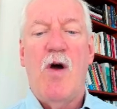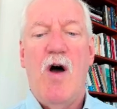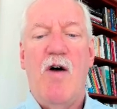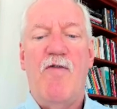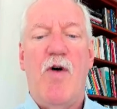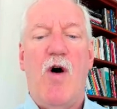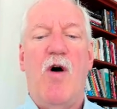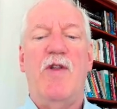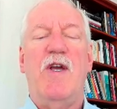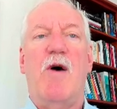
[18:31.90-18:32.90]
of
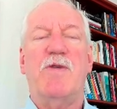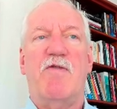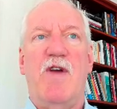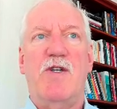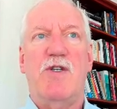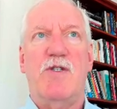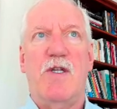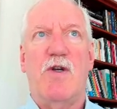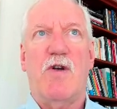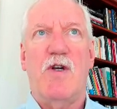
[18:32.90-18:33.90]
all the observations
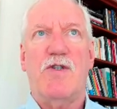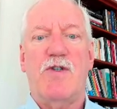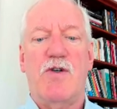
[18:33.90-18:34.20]
in the cluster.